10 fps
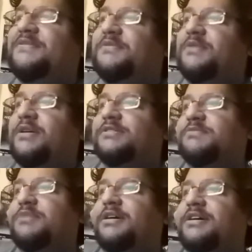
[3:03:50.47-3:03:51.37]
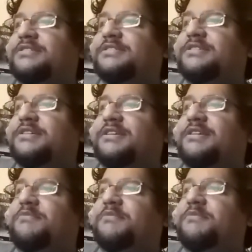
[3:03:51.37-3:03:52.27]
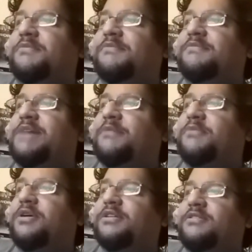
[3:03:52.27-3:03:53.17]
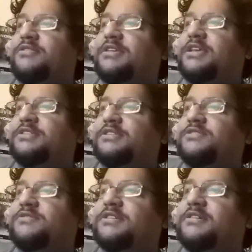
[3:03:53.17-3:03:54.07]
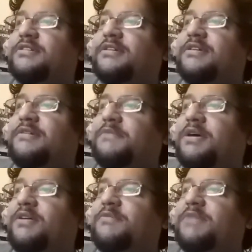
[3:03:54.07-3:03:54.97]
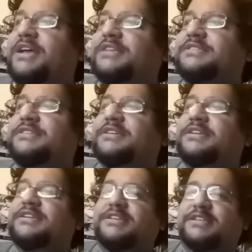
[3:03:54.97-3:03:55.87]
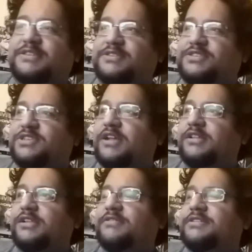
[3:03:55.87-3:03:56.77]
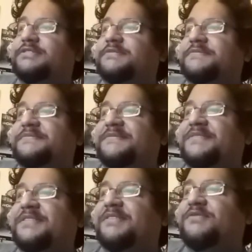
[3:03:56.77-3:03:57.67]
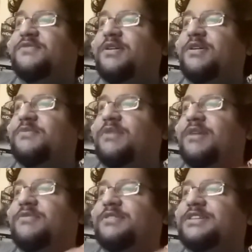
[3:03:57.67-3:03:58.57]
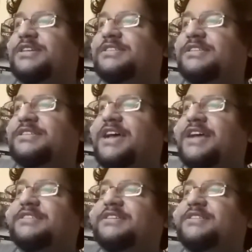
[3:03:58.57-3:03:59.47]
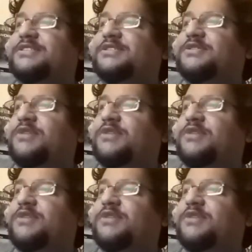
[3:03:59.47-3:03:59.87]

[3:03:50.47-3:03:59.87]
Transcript: Rosa Parks, Martin Luther King Jr., Malcolm X, John Lewis, from Reverend Jesse Jackson to